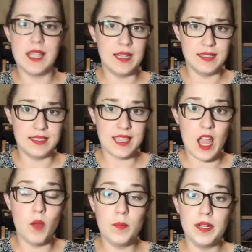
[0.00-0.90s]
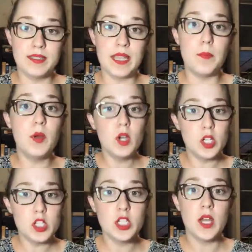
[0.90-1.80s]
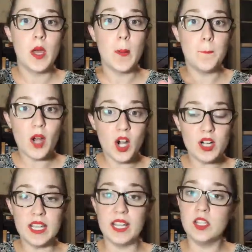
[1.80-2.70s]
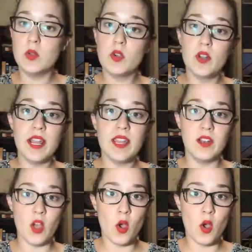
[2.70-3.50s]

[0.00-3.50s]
at a discount, but it's a push party, and you create